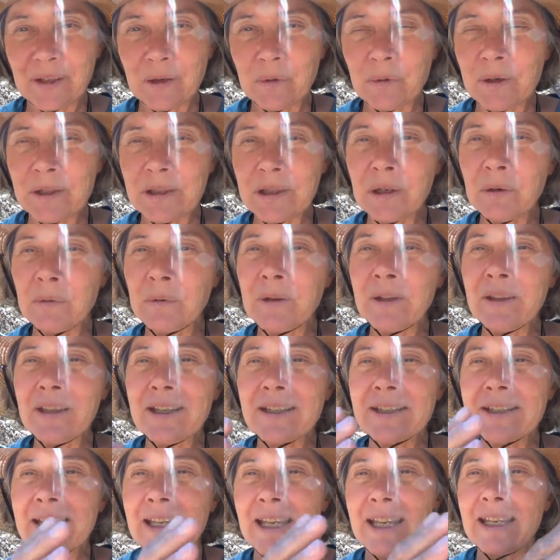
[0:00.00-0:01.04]
what they're really
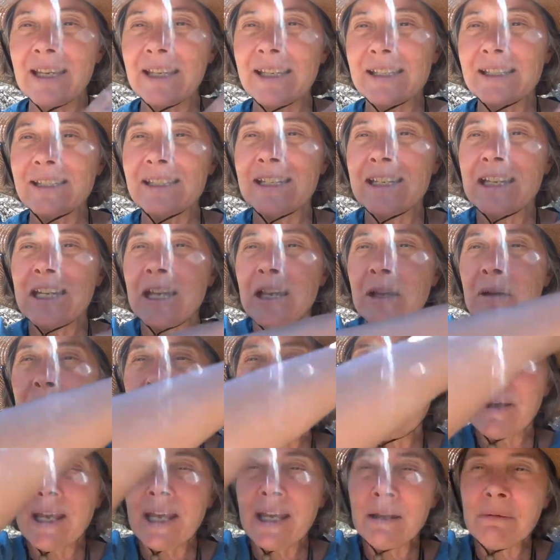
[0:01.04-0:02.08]
saying is,
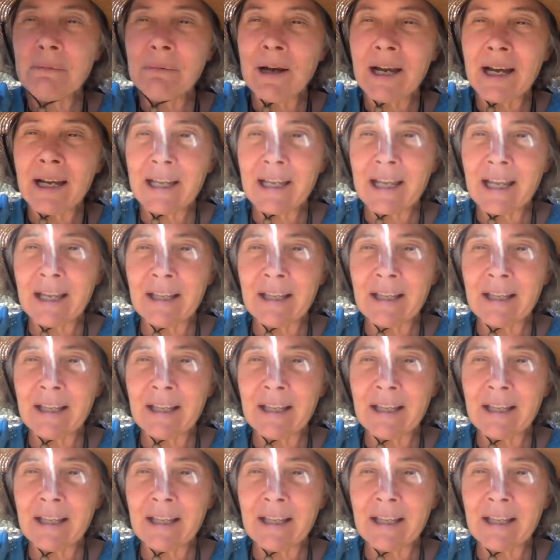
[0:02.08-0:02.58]
may my